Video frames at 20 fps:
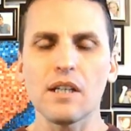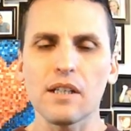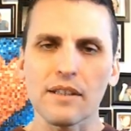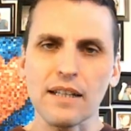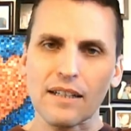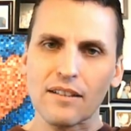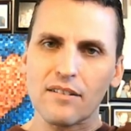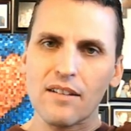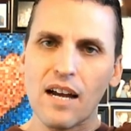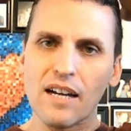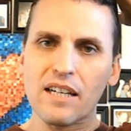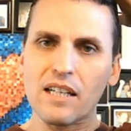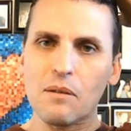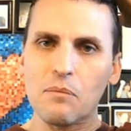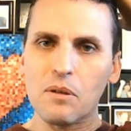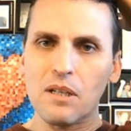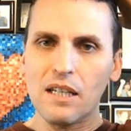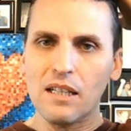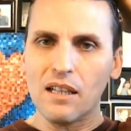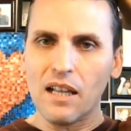That's not going to
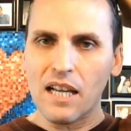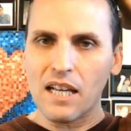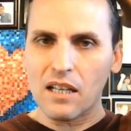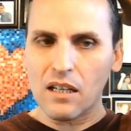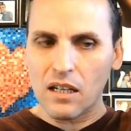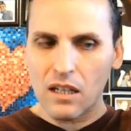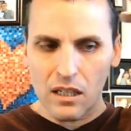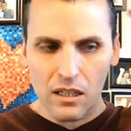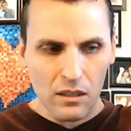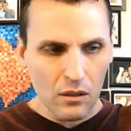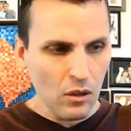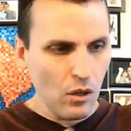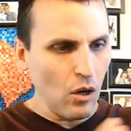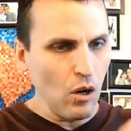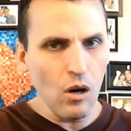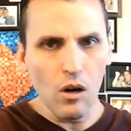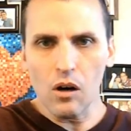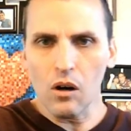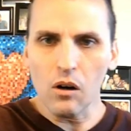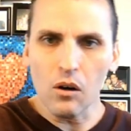be like,
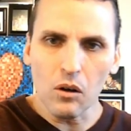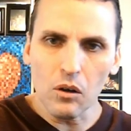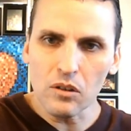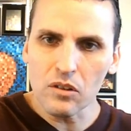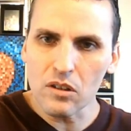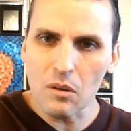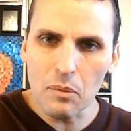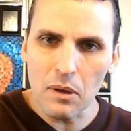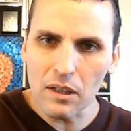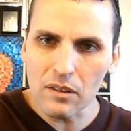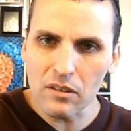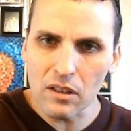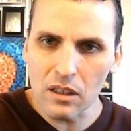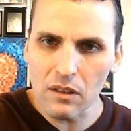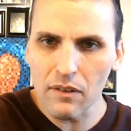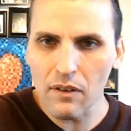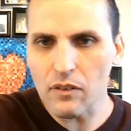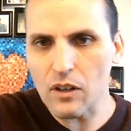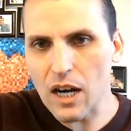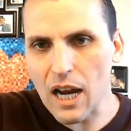oh, it's the best thing you've
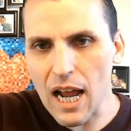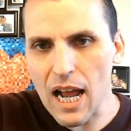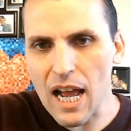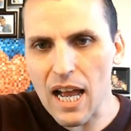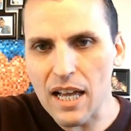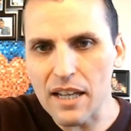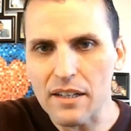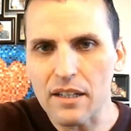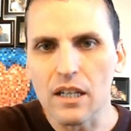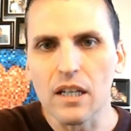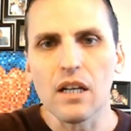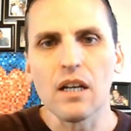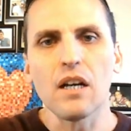ever had.